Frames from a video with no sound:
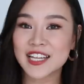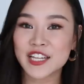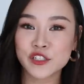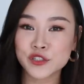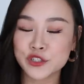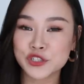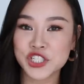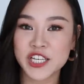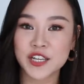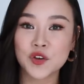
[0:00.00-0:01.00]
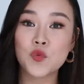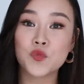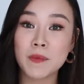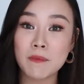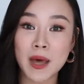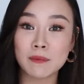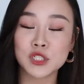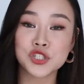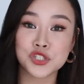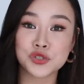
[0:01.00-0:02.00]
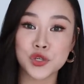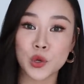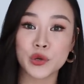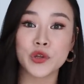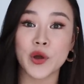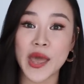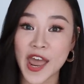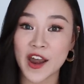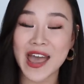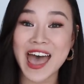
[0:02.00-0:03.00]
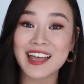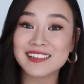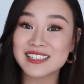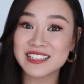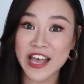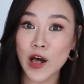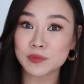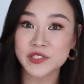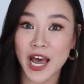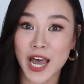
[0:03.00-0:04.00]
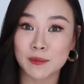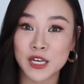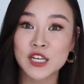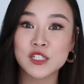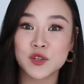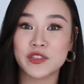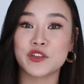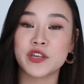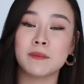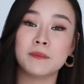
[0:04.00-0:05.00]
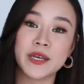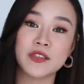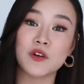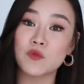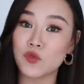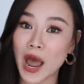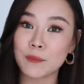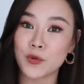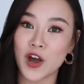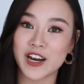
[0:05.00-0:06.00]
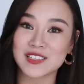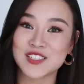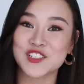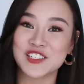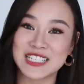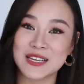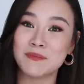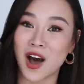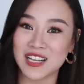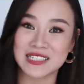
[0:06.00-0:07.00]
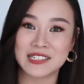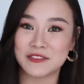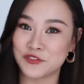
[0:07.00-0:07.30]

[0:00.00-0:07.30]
In conclusion, remember to know your hair and scalp type so that you can pick the right products to see positive